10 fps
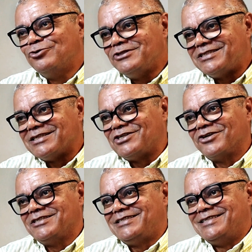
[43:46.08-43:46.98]
good
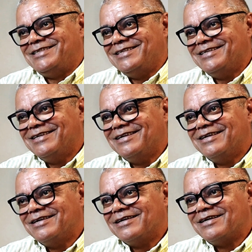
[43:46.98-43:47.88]
security,
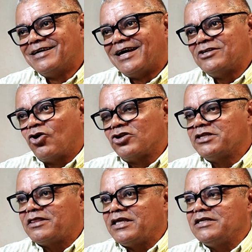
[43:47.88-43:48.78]
and all
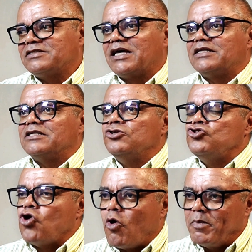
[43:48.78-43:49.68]
the things that
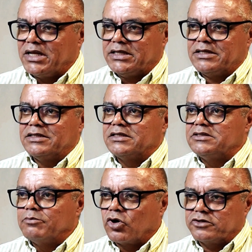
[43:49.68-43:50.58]
normally in a
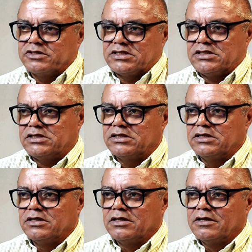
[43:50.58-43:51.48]
democracy,
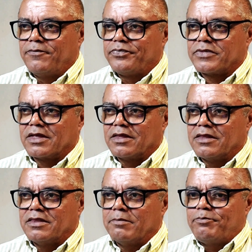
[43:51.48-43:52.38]

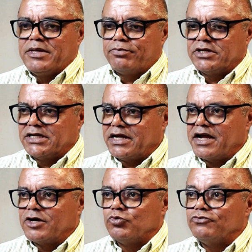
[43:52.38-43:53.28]
the people in an
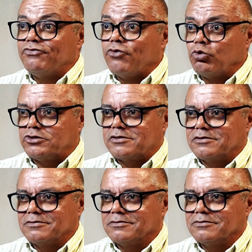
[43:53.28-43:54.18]
area would vote
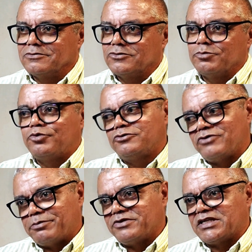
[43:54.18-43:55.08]
to put
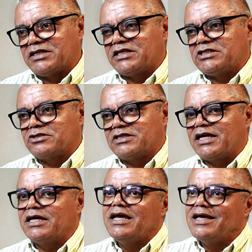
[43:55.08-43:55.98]
representation
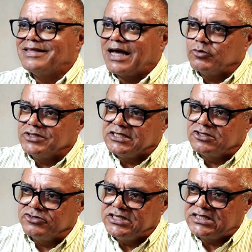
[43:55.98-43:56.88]
there that would
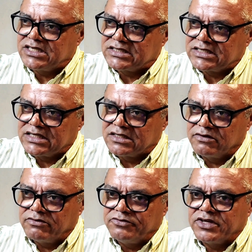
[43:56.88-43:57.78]
increase their standard
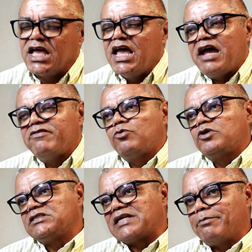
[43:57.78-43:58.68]
of living.
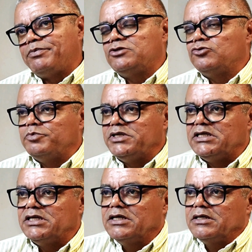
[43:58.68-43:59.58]
Everyone is happy to be,